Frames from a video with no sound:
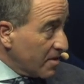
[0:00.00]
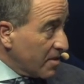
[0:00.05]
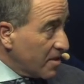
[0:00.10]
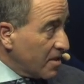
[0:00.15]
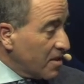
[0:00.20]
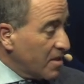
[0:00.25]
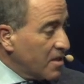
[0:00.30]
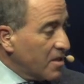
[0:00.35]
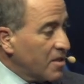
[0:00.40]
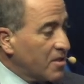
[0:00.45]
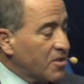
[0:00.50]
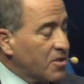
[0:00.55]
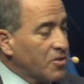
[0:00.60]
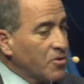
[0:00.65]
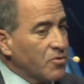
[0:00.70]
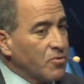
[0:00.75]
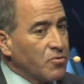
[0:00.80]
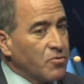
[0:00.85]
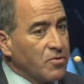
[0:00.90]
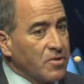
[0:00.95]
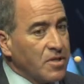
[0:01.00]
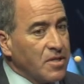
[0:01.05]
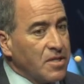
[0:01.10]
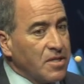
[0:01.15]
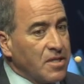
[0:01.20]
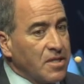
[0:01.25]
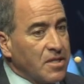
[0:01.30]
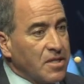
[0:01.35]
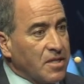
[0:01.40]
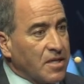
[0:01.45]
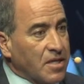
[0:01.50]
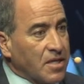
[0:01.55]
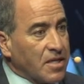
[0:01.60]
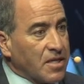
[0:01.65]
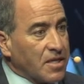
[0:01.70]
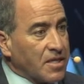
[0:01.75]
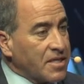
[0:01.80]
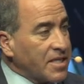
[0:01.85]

mm. to uh,